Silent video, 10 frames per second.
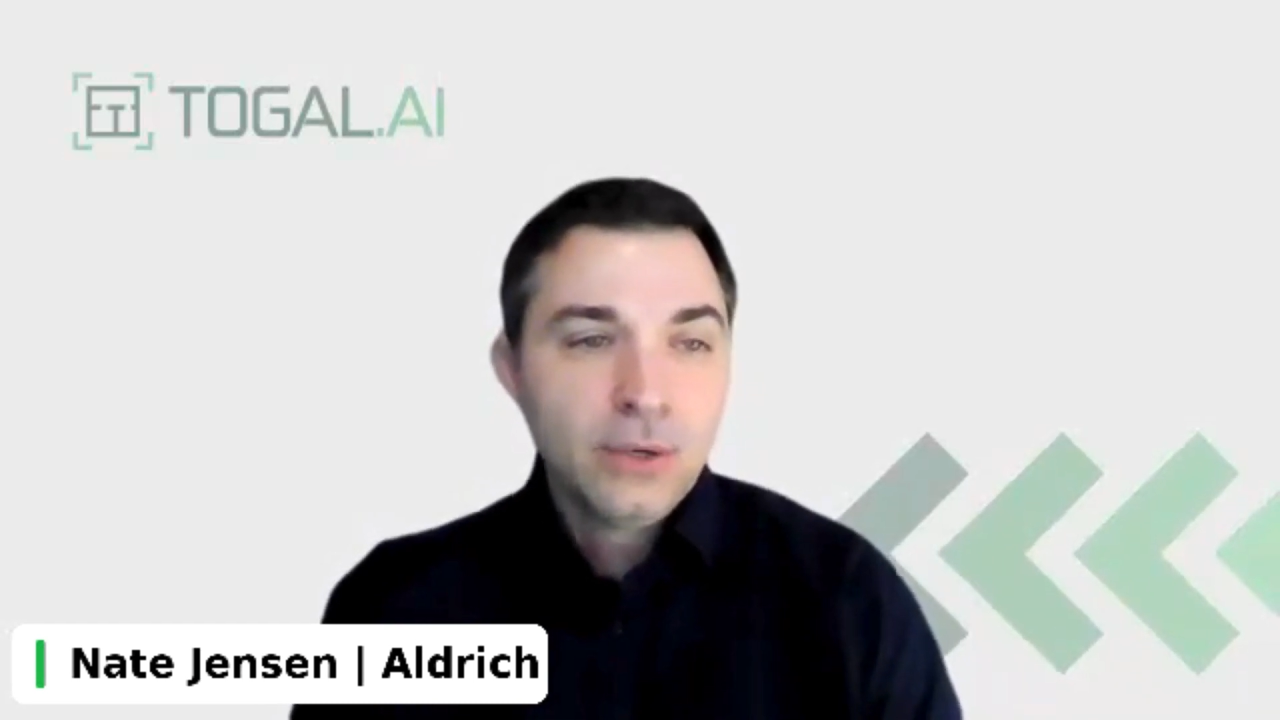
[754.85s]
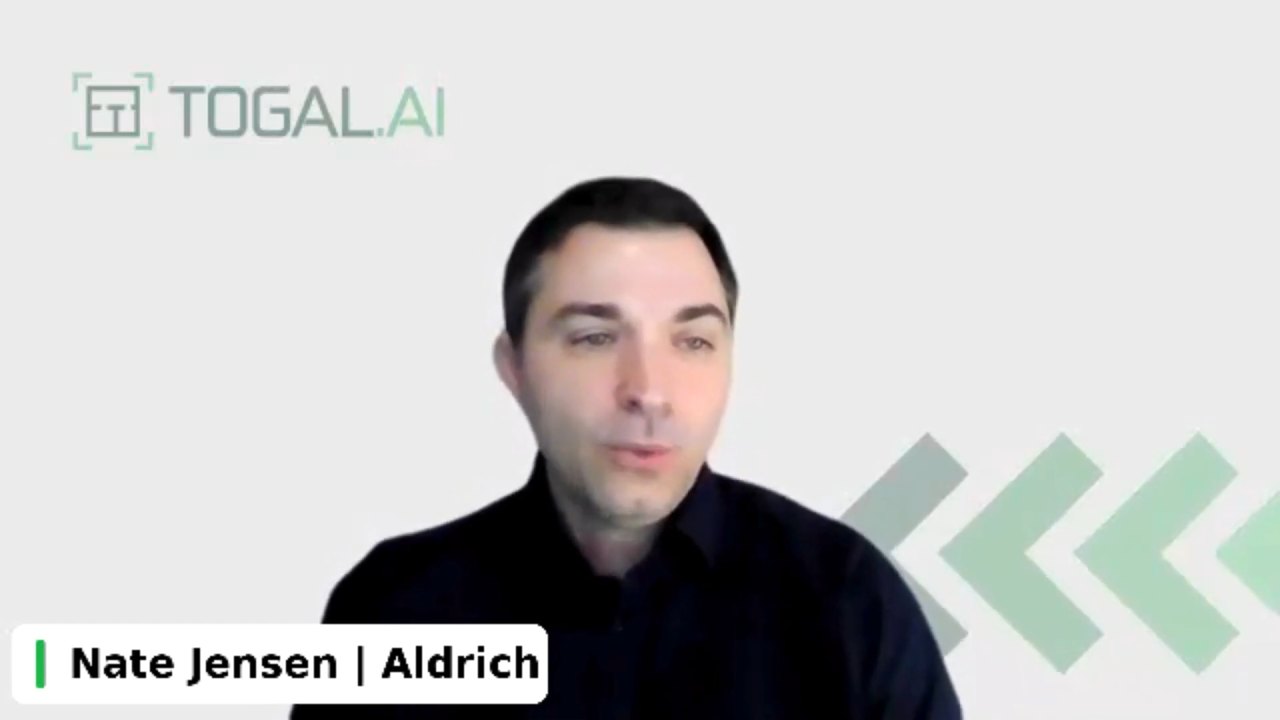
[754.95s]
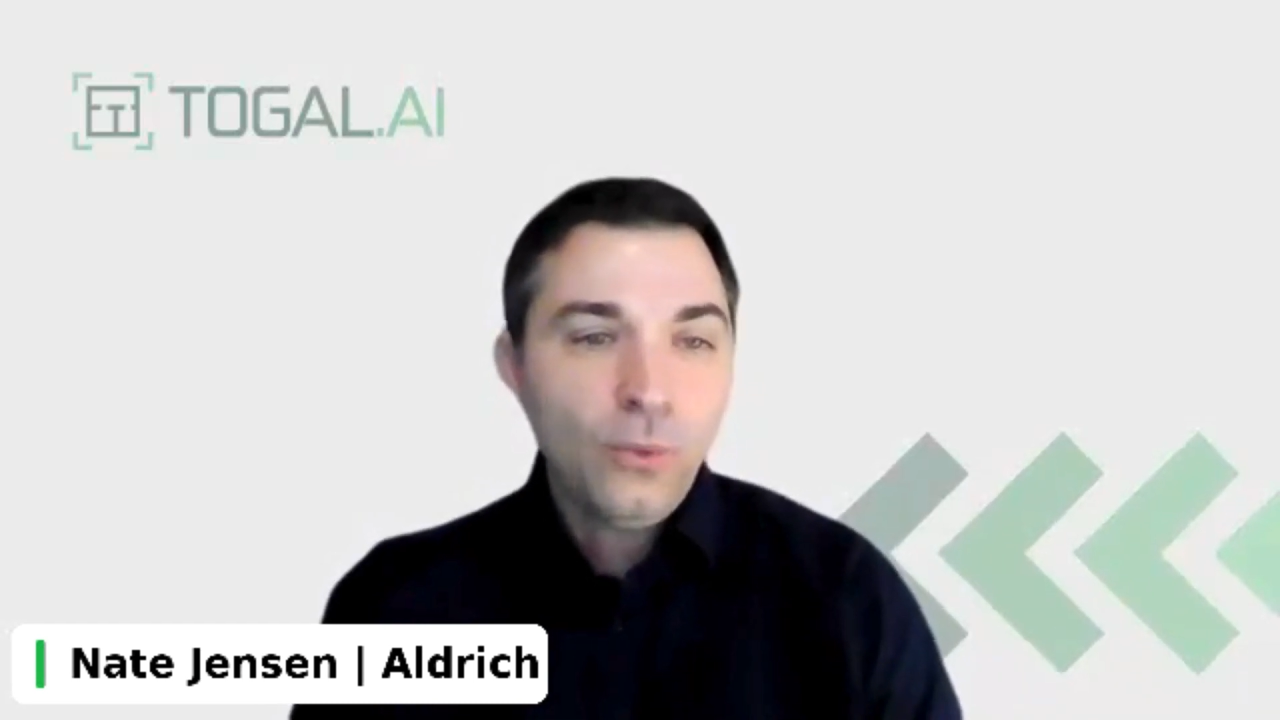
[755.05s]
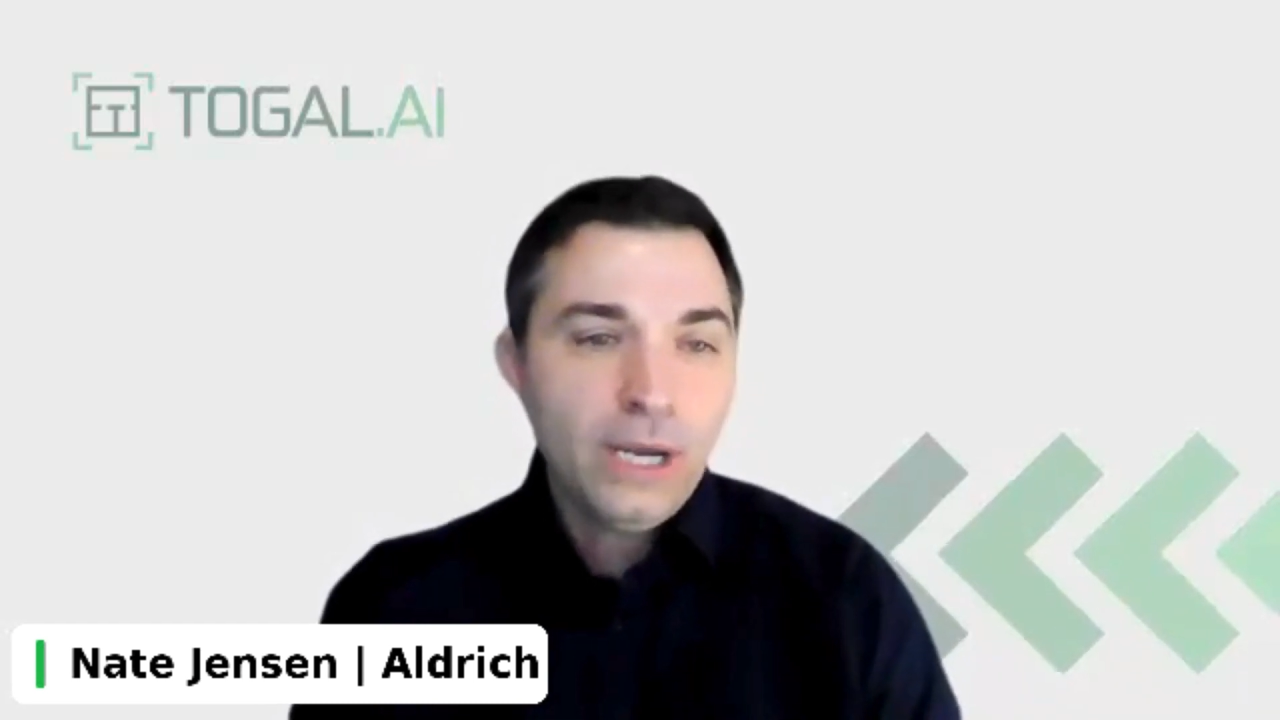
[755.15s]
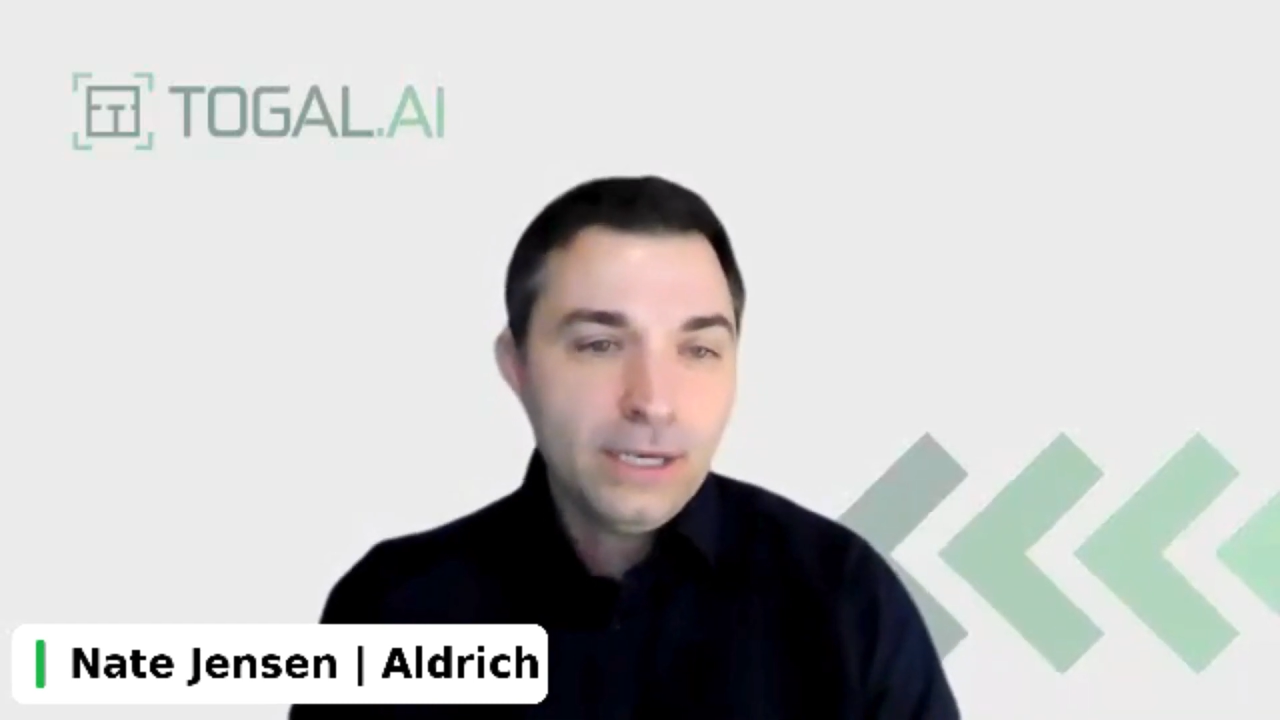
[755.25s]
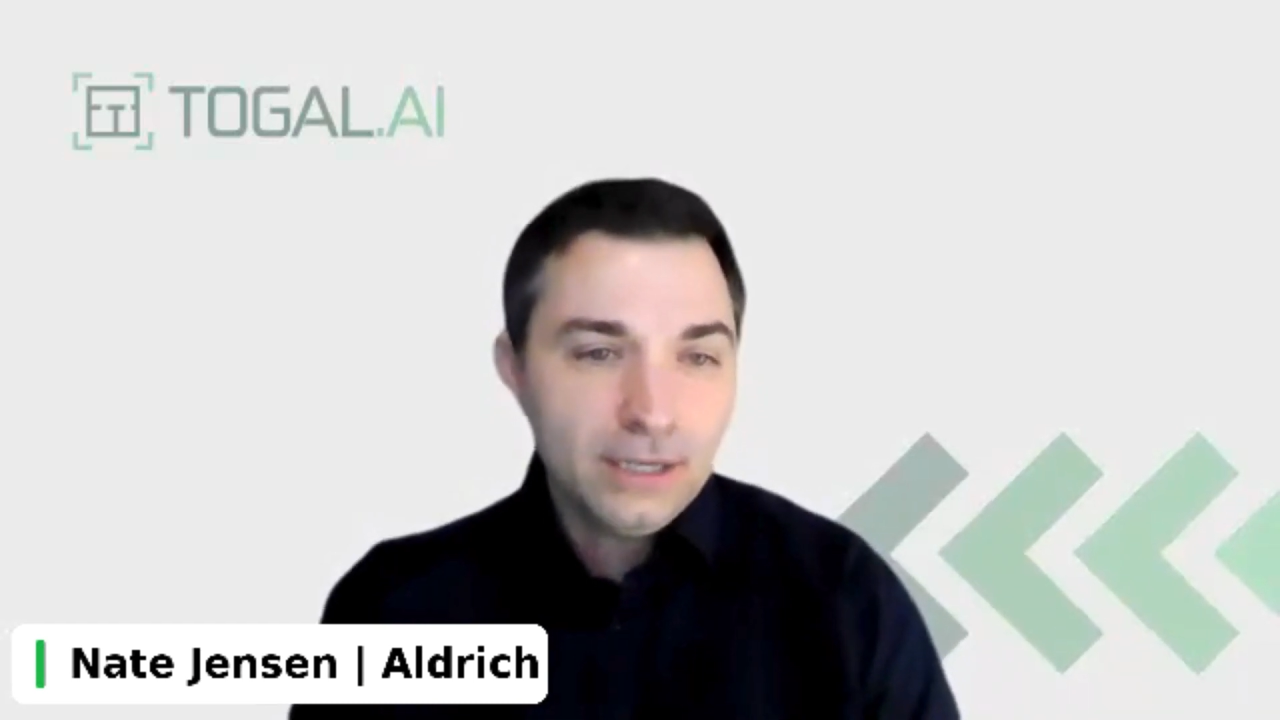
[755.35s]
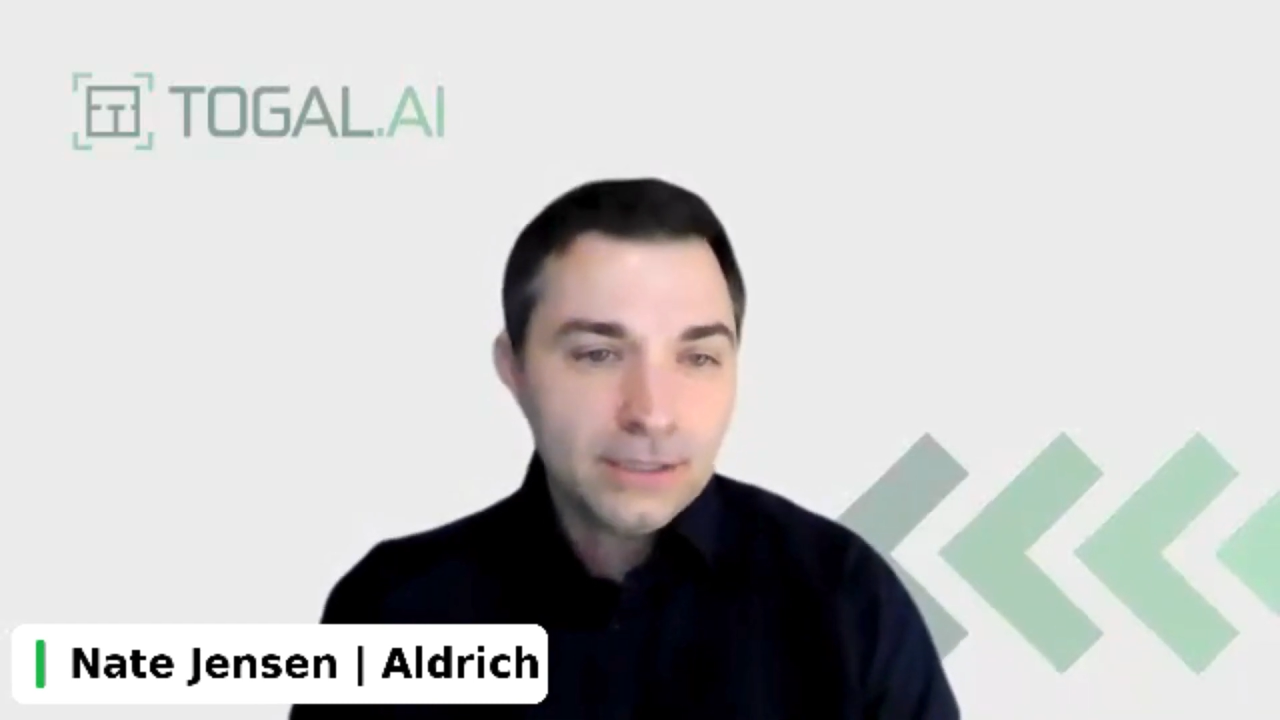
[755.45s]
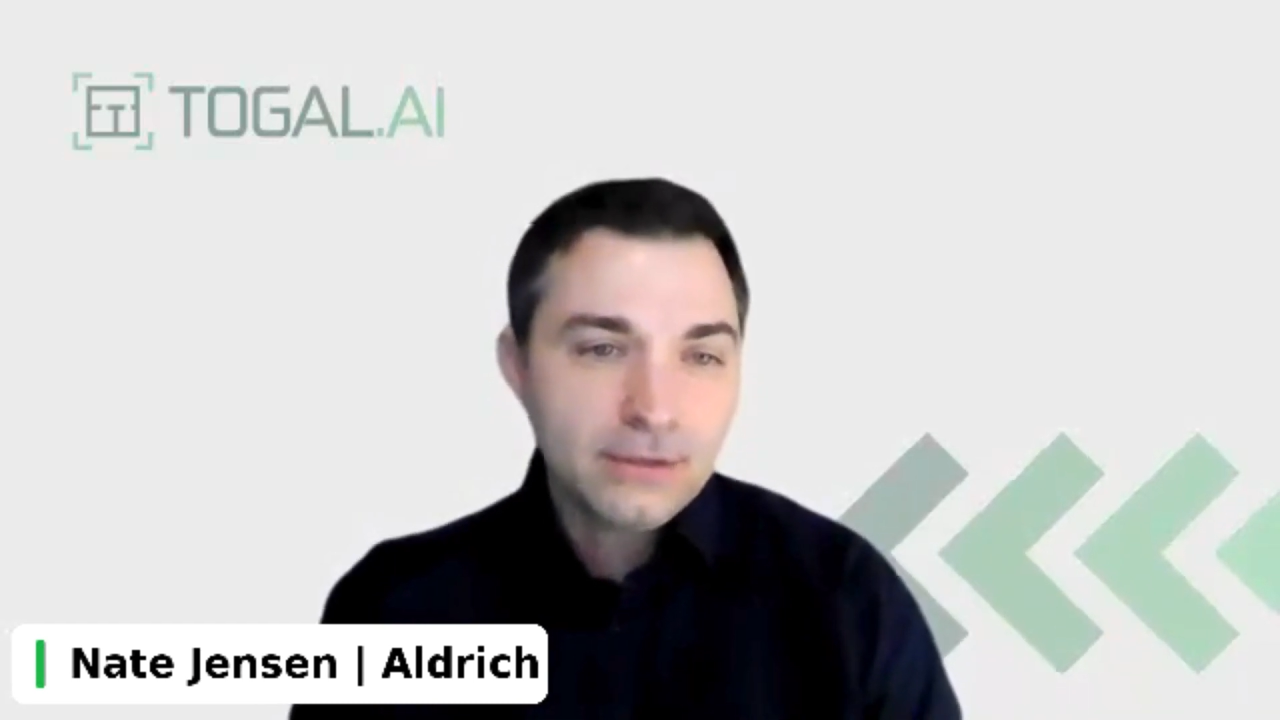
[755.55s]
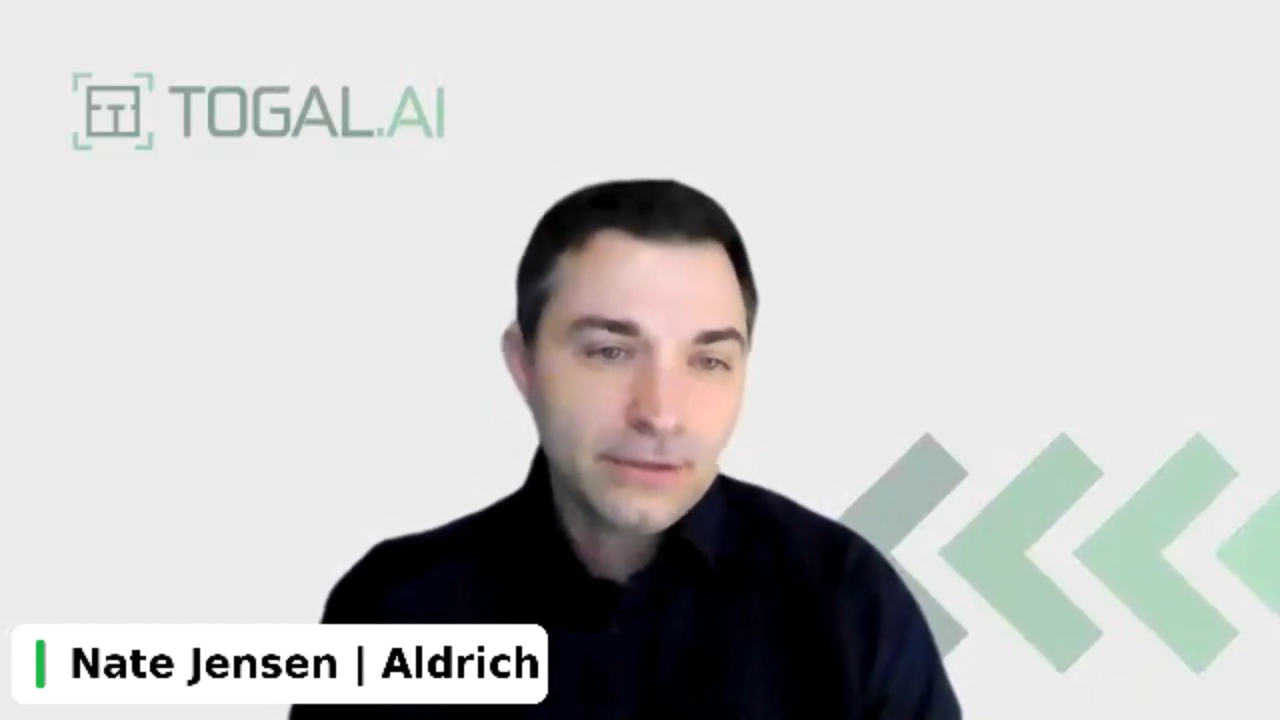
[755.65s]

waiting until